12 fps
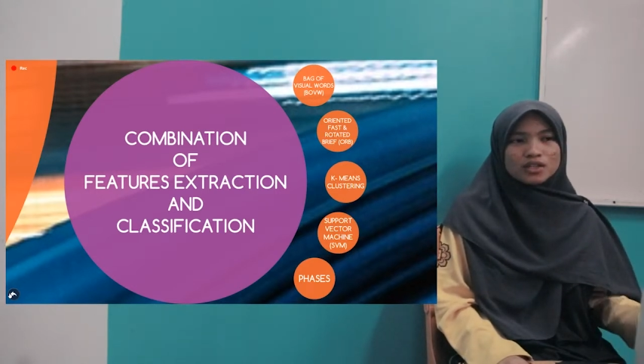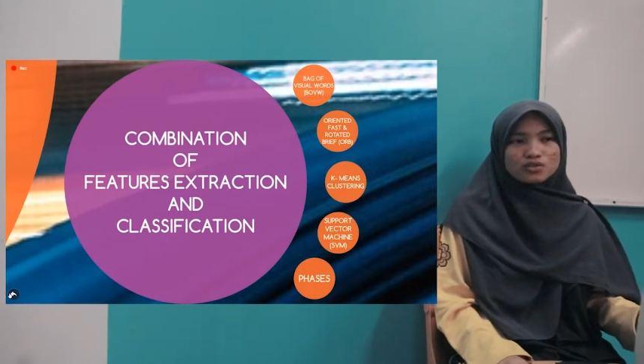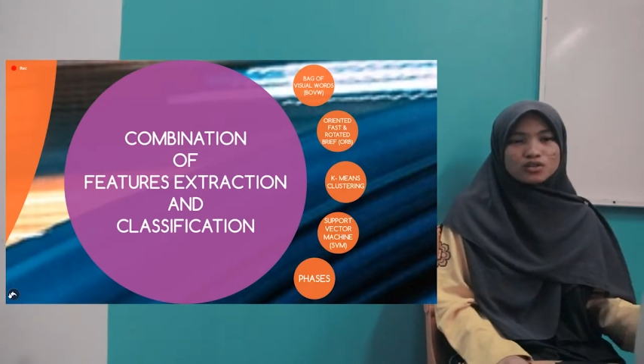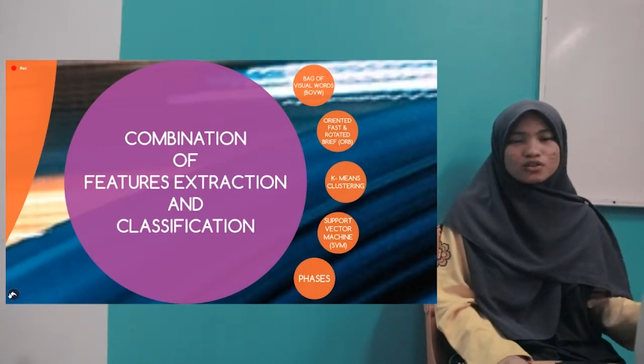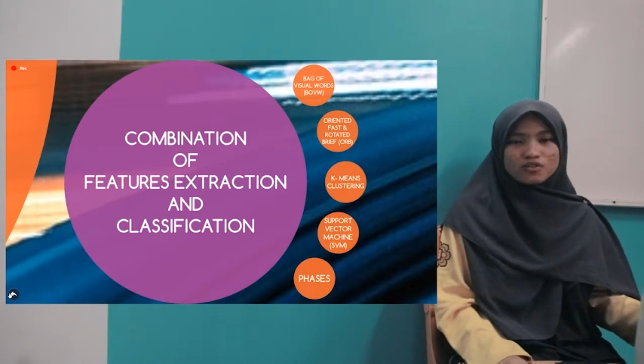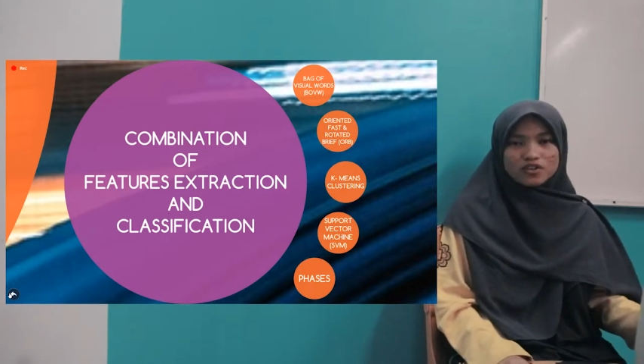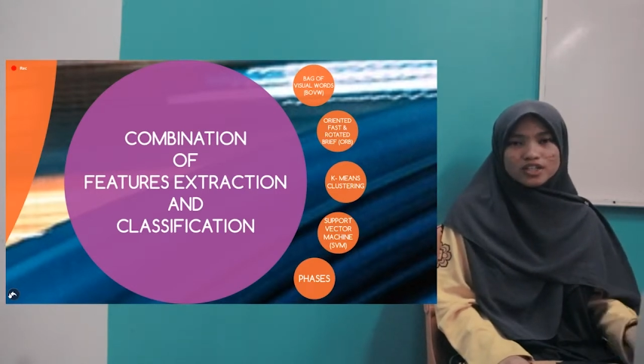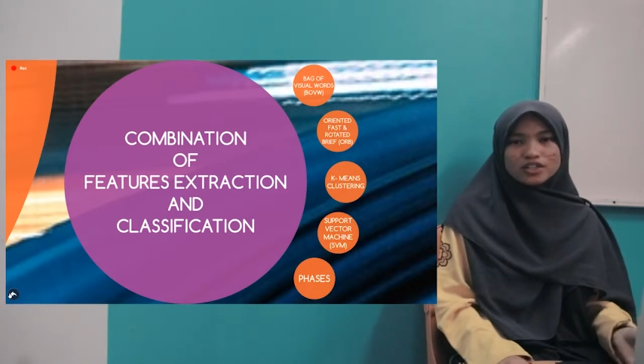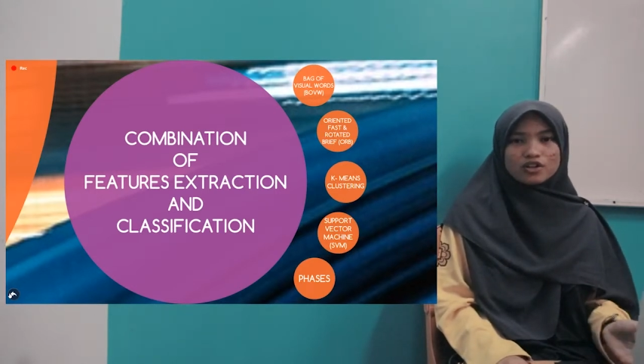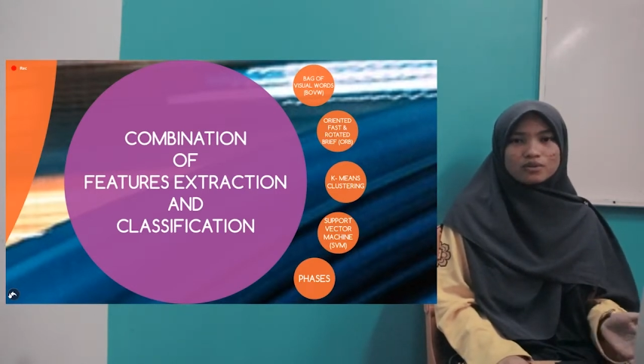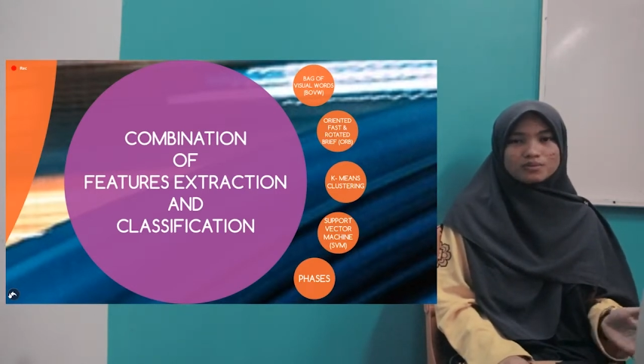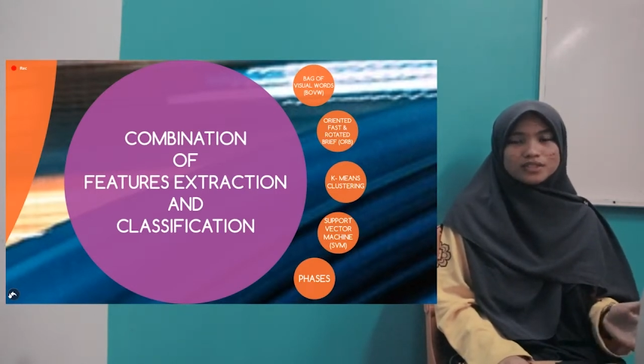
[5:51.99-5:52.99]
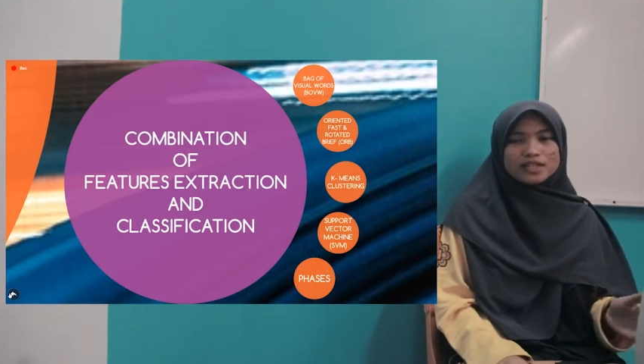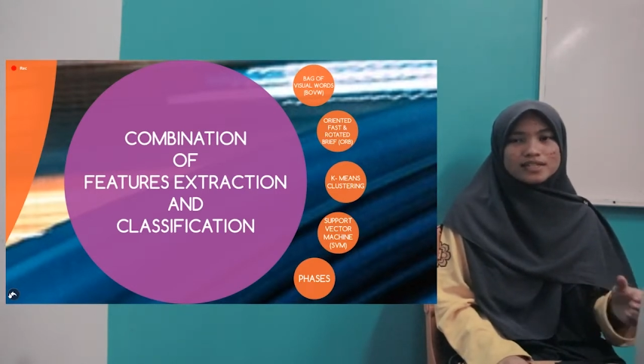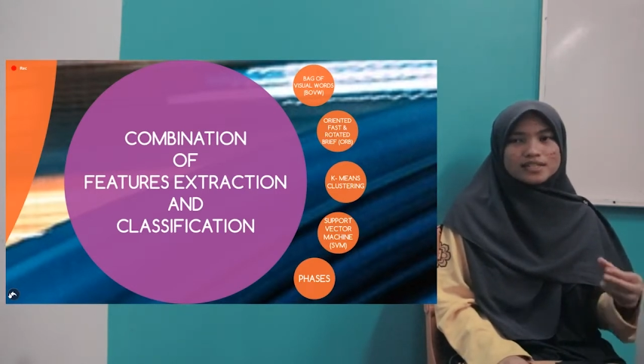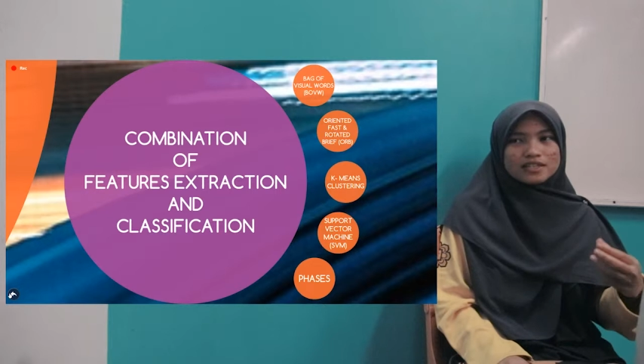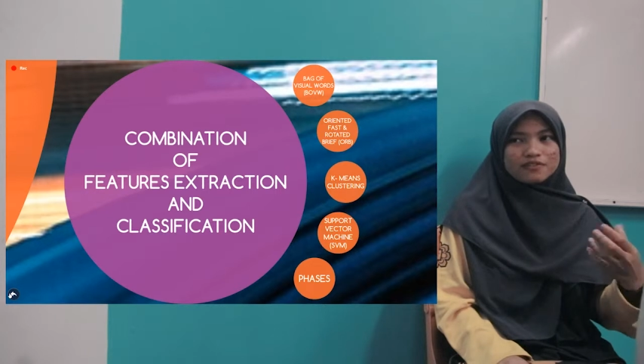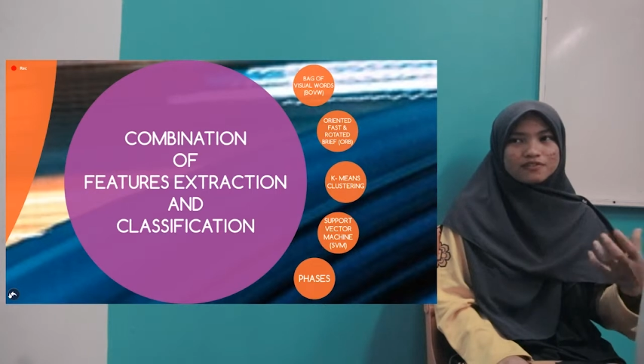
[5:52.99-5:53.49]
to avoid the
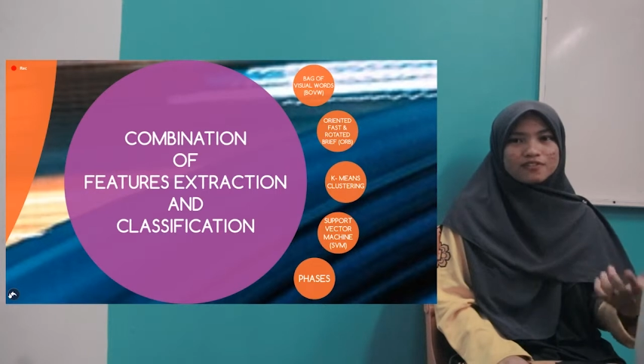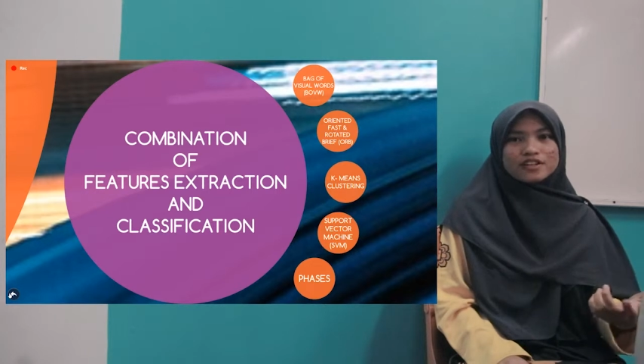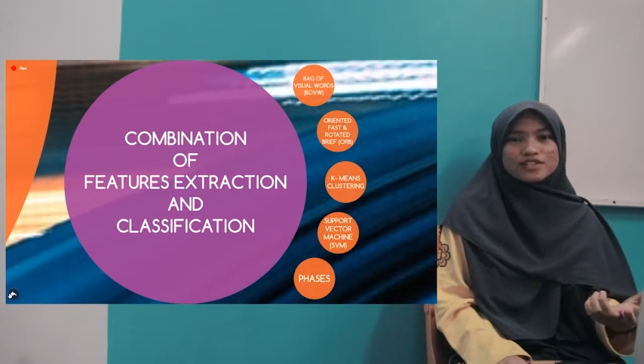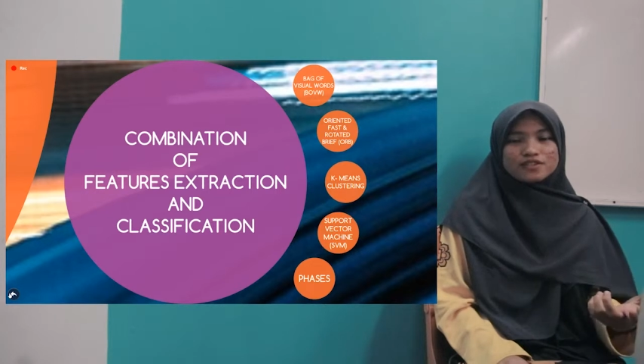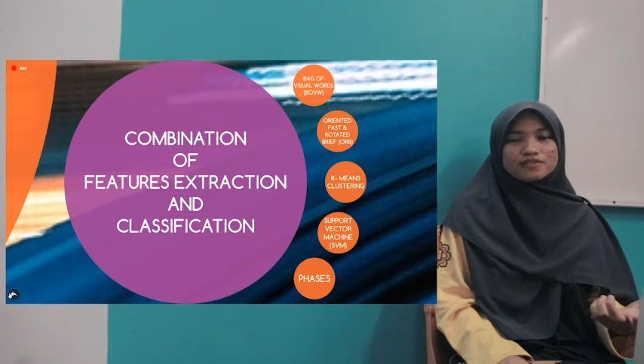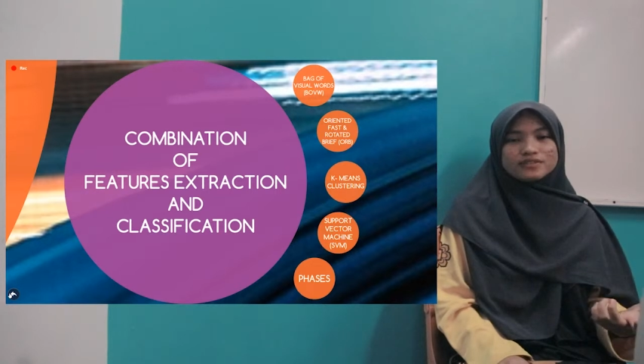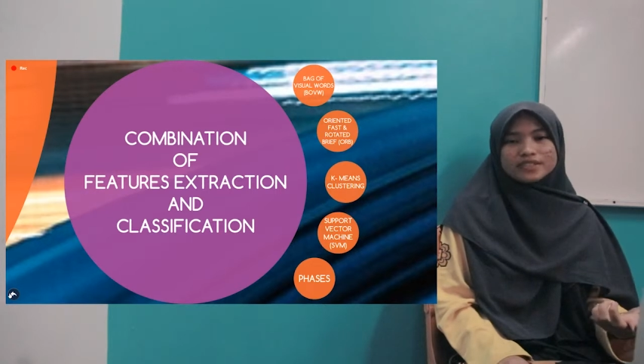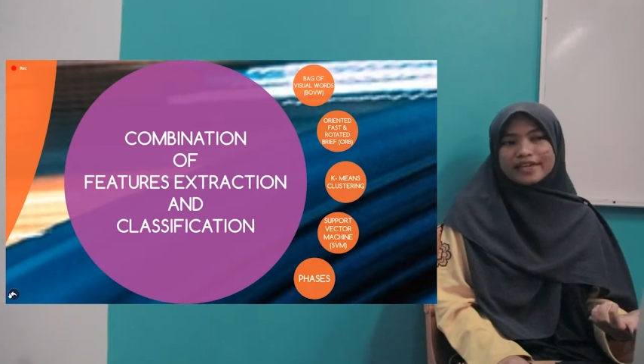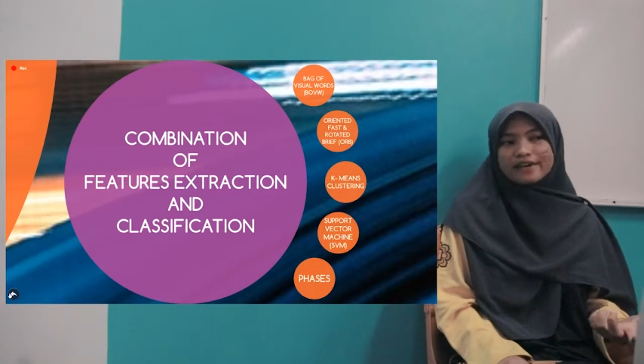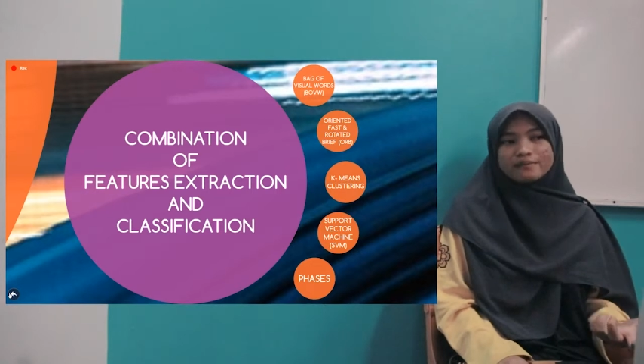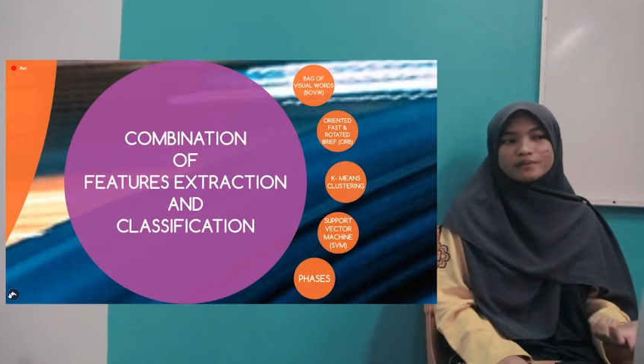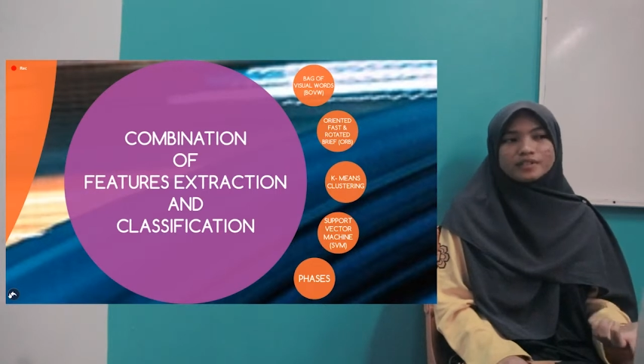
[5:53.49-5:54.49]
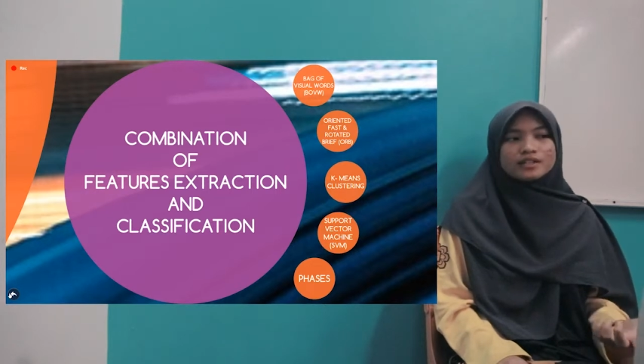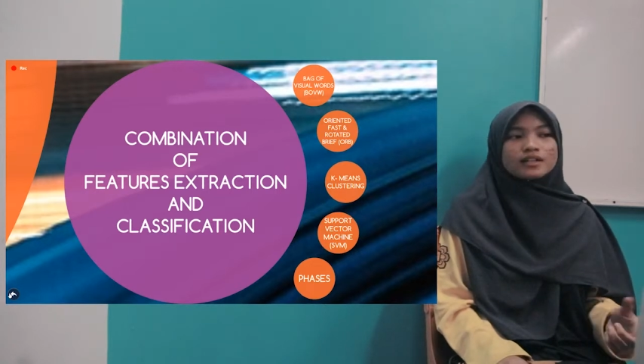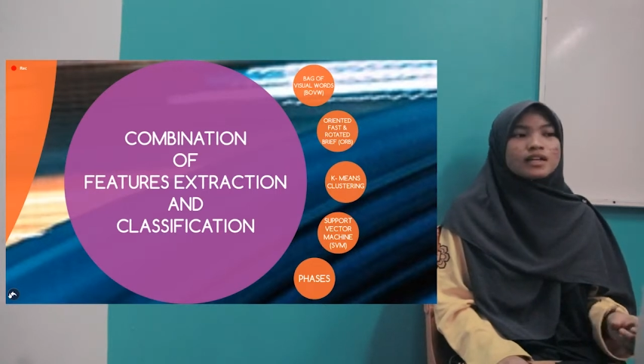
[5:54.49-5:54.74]
objects in front of the camera.